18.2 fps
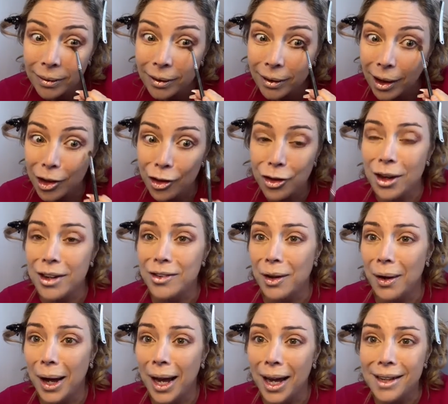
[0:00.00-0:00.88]
I try
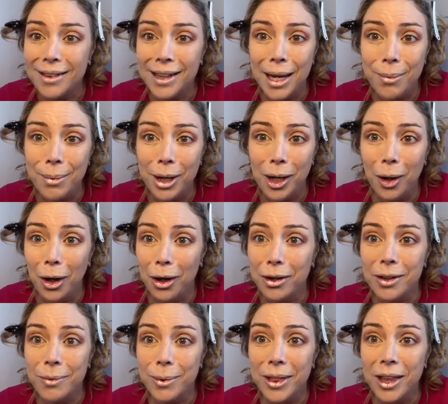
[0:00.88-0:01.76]
so hard to keep it
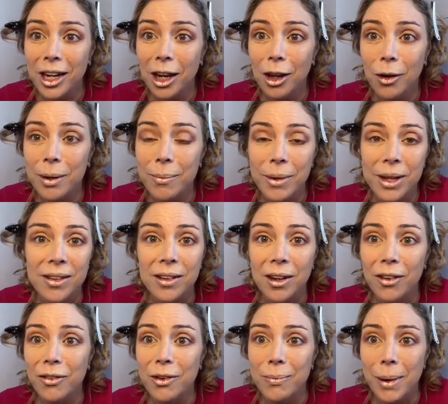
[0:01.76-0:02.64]
closed, but then I look at
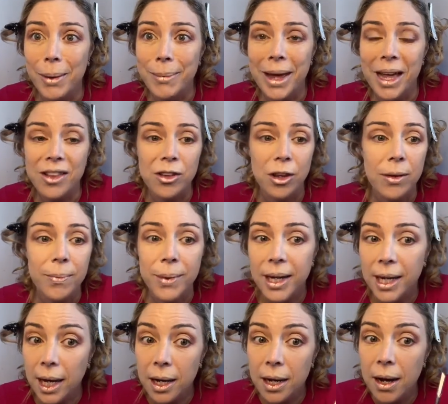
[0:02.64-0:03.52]
myself and my mouth's
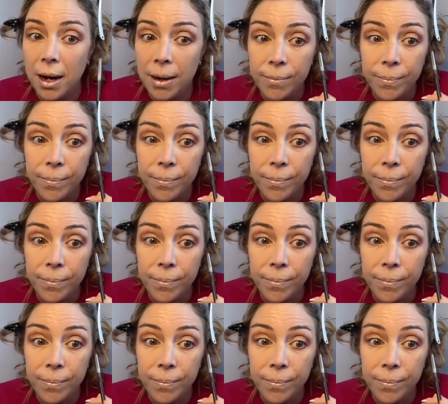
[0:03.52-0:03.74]
open again.